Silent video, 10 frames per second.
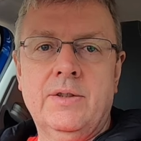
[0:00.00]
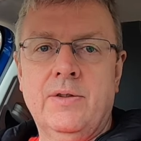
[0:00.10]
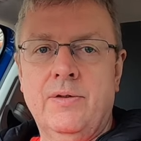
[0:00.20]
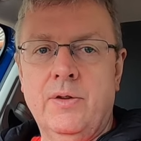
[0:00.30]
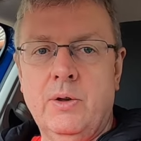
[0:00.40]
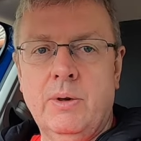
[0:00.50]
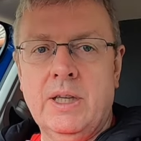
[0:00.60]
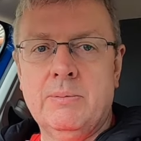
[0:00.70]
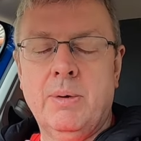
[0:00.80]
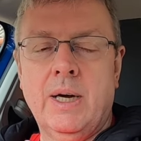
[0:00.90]
this for a few
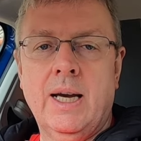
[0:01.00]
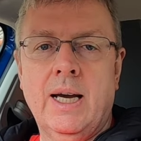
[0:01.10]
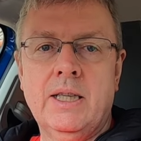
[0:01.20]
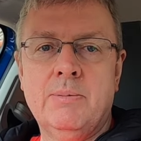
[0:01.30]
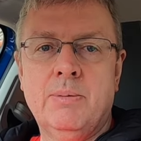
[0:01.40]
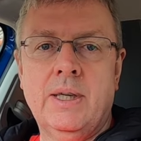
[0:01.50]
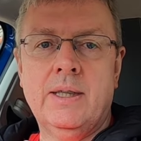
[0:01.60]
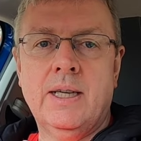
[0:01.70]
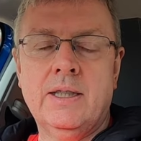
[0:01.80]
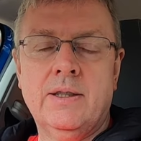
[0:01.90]
weeks, but I had its
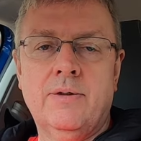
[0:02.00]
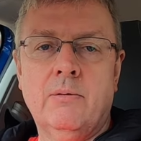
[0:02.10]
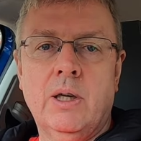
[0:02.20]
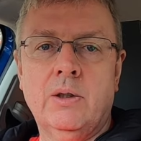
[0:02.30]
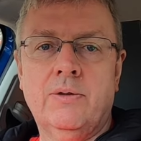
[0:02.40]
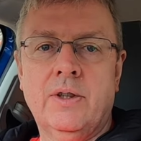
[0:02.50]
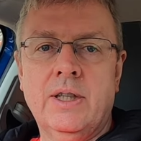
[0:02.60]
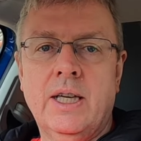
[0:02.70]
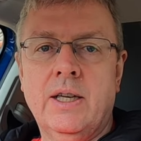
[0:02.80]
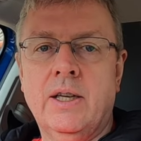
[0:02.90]
predecessor for well over a
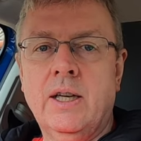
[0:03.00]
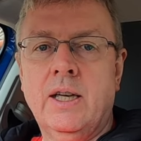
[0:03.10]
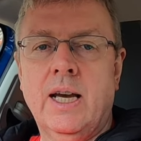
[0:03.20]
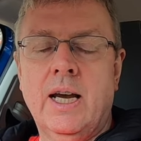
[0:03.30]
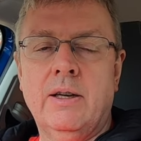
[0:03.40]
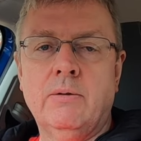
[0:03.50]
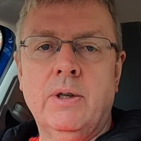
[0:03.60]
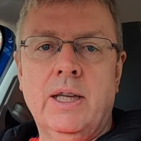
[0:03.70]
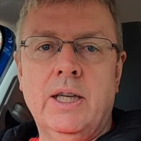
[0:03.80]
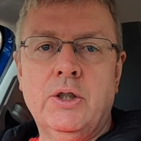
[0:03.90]
year and
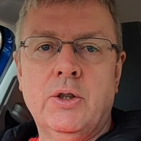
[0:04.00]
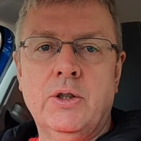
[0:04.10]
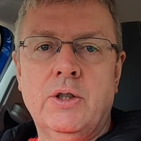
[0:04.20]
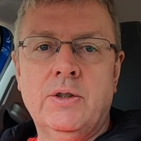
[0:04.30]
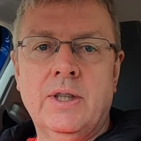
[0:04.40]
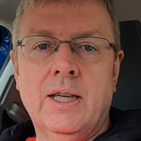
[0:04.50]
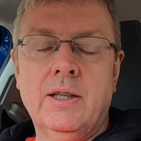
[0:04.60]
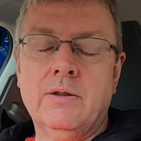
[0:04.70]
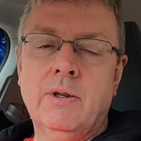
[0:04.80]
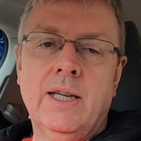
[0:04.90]
really enjoyed using it.
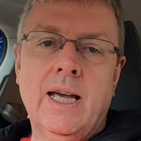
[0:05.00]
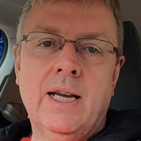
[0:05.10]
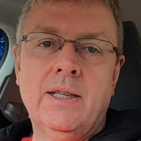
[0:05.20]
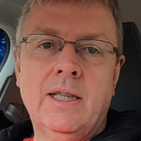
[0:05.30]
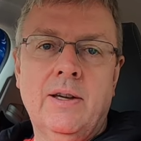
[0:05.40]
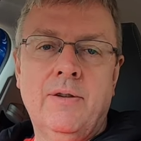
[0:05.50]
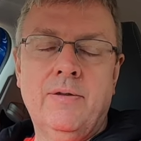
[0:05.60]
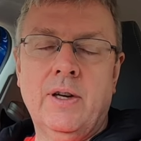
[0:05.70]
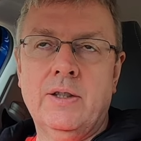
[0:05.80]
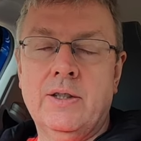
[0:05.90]
It's really handy if you
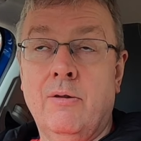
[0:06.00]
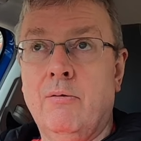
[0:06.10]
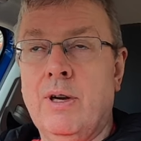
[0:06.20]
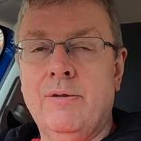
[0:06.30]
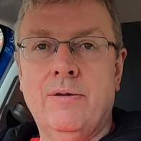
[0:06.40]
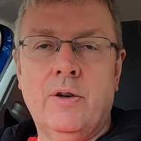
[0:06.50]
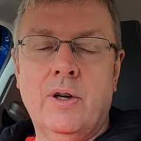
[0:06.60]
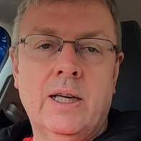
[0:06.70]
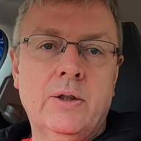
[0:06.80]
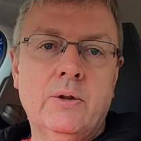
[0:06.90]
find yourself waiting
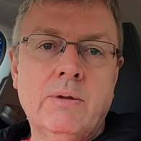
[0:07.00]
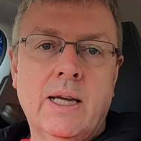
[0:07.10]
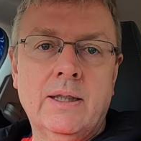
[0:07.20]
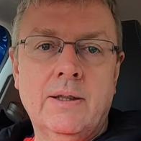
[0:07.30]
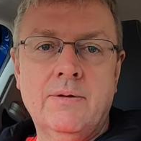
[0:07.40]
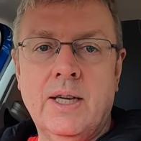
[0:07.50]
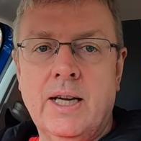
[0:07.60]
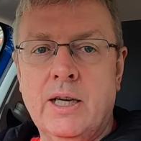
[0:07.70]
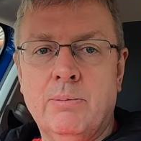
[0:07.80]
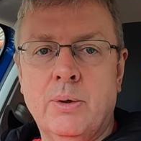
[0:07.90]
for, I don't know, relatives at
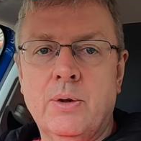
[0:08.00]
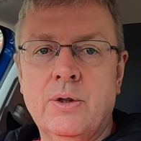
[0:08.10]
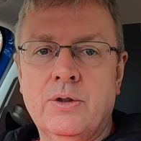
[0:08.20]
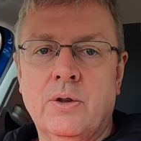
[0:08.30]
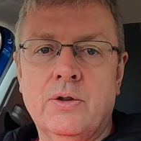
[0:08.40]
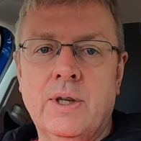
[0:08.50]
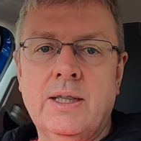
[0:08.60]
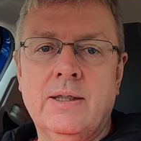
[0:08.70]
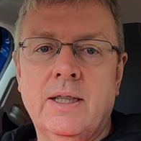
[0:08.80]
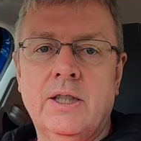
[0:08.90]
airports or
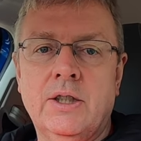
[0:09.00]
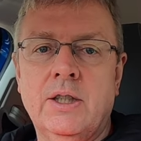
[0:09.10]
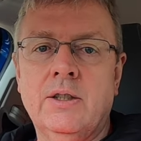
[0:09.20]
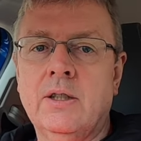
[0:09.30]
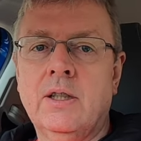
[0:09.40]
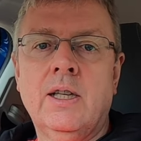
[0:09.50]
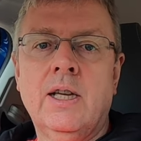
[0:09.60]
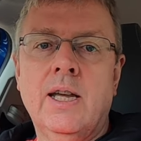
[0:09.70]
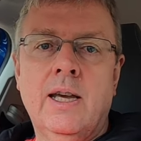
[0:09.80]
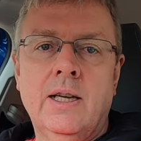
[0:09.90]
train stations,
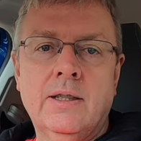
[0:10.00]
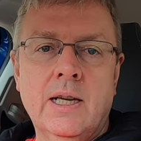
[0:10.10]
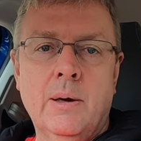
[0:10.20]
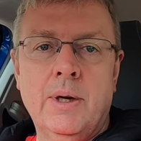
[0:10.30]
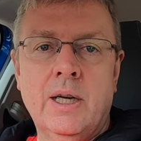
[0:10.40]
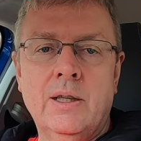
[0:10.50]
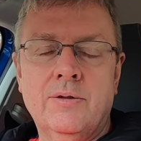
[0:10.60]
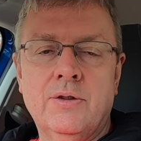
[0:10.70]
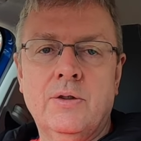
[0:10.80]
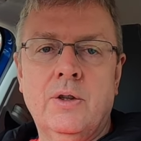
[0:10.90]
kids coming out
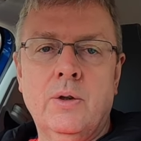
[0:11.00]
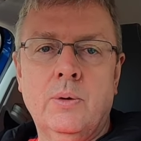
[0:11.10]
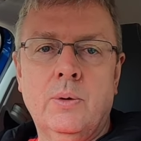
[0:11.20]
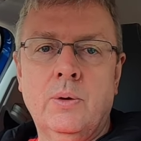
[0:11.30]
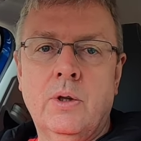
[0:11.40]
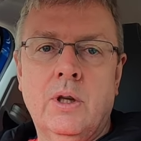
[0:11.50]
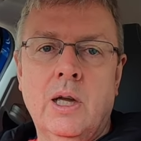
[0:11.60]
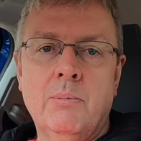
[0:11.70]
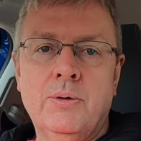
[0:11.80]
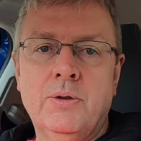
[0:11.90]
of school,
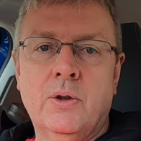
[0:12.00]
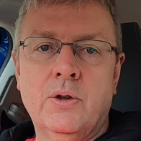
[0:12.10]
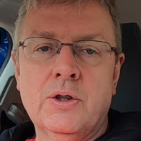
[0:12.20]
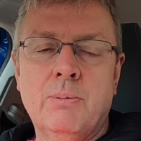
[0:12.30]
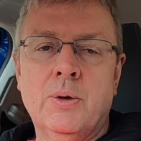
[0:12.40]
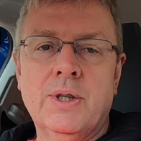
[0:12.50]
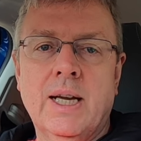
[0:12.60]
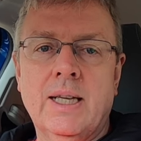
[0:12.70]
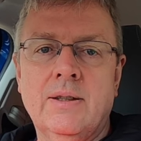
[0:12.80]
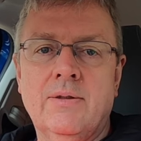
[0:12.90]
clubs or
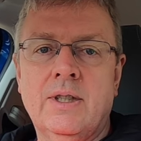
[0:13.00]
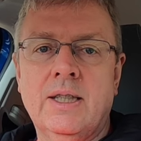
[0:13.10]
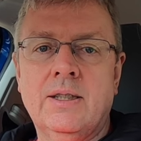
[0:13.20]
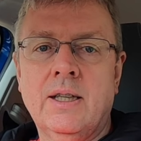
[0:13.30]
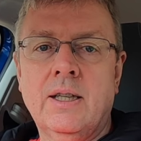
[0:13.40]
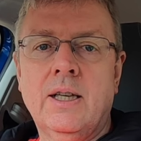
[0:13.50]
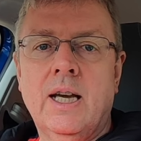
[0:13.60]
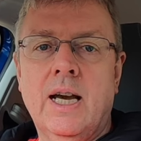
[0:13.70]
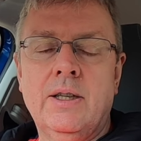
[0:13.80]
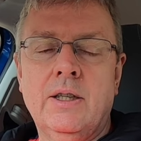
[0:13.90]
sporting activities.
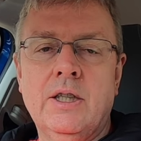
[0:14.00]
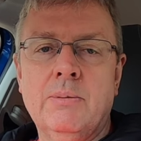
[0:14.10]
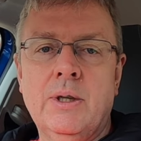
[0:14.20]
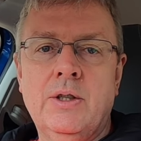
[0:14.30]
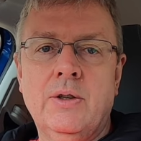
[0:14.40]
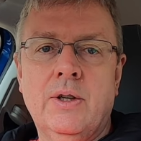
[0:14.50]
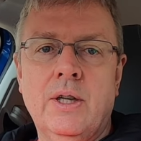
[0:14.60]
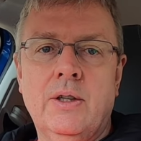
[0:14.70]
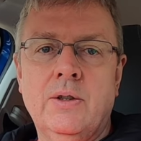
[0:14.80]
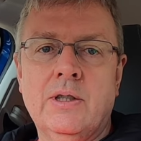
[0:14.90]
And it just means you
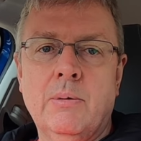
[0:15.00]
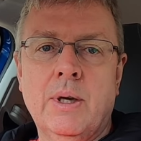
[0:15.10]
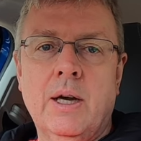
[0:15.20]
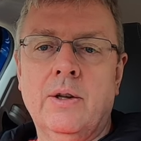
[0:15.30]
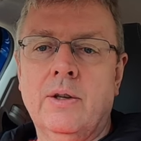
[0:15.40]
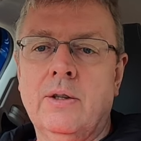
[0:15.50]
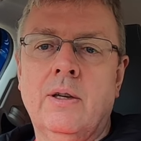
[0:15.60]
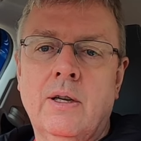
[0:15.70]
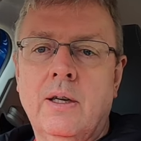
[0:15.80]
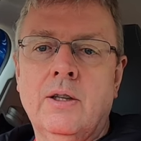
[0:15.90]
can do something other than
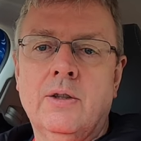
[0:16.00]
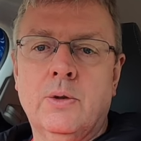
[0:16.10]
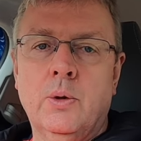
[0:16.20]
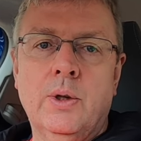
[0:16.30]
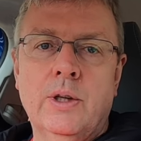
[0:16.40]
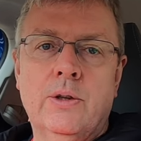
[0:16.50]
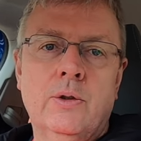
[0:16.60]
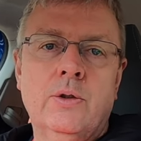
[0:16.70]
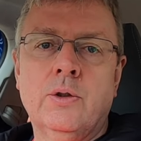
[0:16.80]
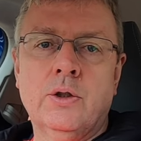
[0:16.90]
scrolling
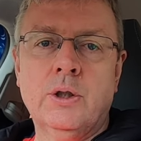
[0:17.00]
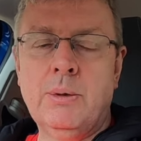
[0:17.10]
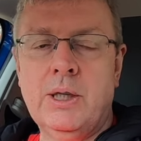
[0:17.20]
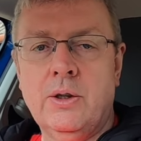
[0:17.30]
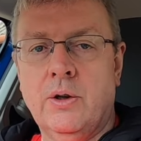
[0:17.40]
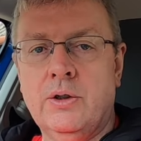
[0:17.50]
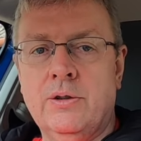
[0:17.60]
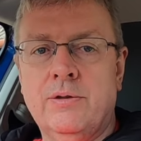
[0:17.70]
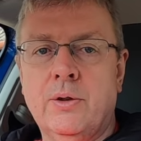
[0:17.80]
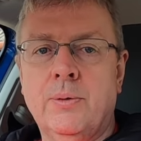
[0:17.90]
through social media on
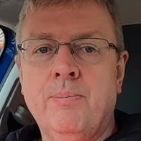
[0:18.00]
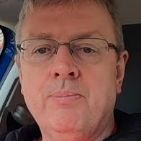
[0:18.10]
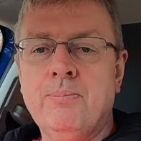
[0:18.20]
your phone.